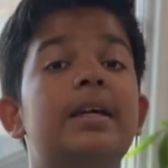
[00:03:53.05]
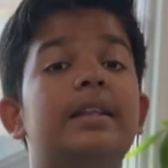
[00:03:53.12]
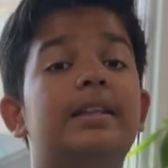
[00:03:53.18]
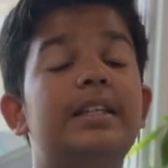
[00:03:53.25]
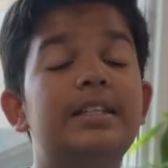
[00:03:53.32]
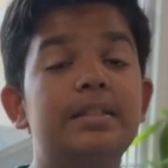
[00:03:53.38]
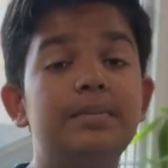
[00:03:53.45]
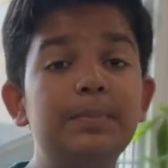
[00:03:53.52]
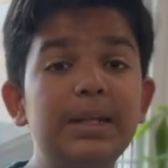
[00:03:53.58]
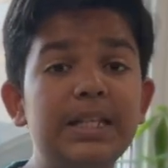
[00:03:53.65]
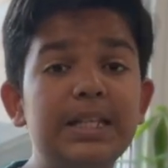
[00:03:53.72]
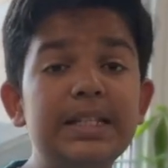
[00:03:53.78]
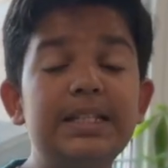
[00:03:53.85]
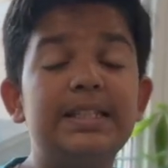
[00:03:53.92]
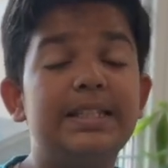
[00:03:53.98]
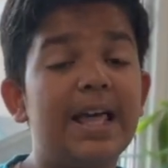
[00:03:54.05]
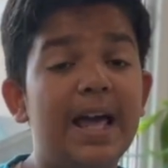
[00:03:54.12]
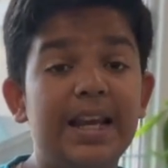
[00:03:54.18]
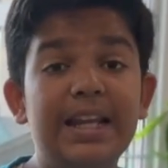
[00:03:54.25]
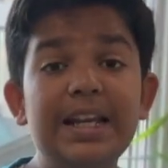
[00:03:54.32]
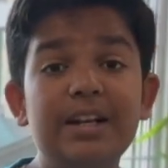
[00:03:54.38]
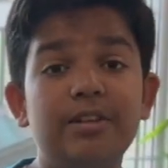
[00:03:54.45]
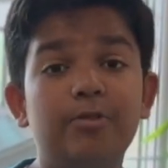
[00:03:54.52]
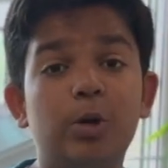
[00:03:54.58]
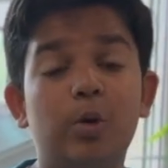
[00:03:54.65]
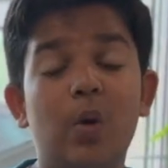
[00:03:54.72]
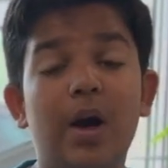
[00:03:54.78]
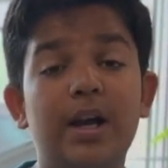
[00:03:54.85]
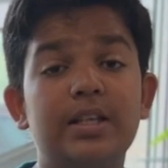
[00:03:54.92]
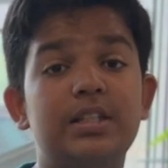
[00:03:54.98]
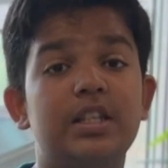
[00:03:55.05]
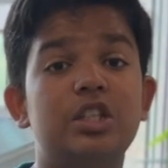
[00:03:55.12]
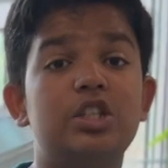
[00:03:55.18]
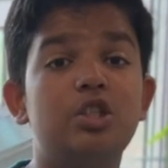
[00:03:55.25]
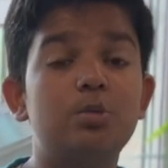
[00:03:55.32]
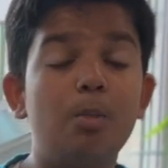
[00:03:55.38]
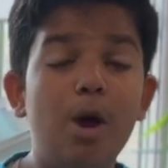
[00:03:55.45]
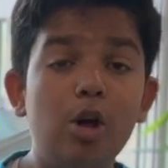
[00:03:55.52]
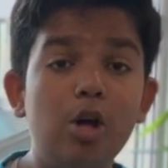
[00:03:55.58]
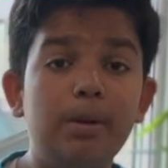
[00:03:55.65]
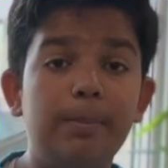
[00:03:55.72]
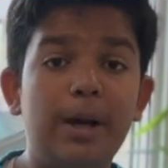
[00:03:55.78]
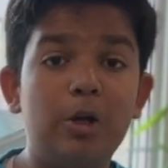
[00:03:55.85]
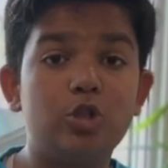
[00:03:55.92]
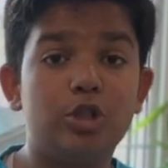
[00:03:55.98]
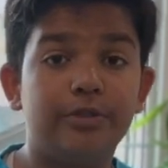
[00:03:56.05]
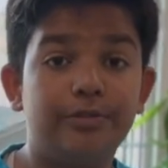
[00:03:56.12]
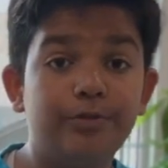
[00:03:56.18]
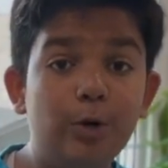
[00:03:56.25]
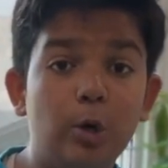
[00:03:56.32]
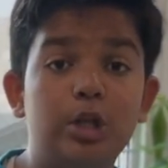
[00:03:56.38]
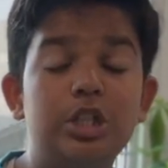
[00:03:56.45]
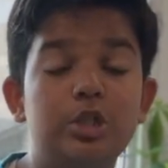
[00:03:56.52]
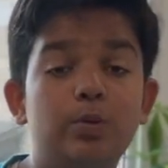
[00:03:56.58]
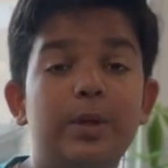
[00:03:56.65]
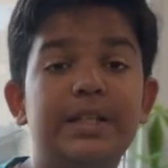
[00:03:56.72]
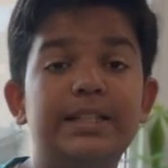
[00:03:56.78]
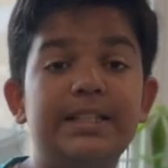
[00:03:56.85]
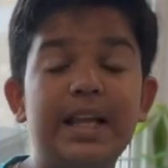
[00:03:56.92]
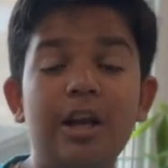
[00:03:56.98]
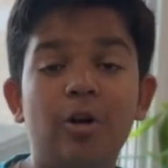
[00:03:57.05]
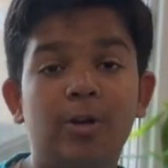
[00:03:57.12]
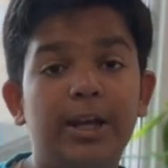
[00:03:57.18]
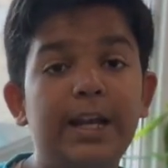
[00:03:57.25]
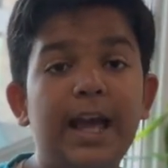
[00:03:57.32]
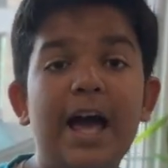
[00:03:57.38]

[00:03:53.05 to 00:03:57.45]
This means that it requires a smaller amount of force to accelerate